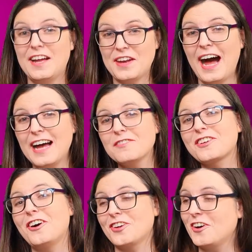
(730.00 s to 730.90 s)
and I've
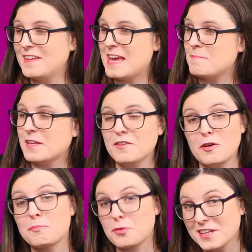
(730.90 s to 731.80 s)
gone on a bit of
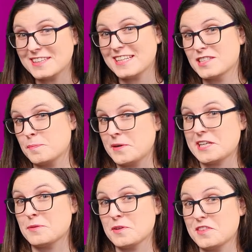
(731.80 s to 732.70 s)
a printing
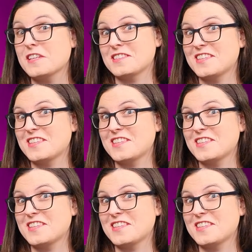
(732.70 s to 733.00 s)
spree with this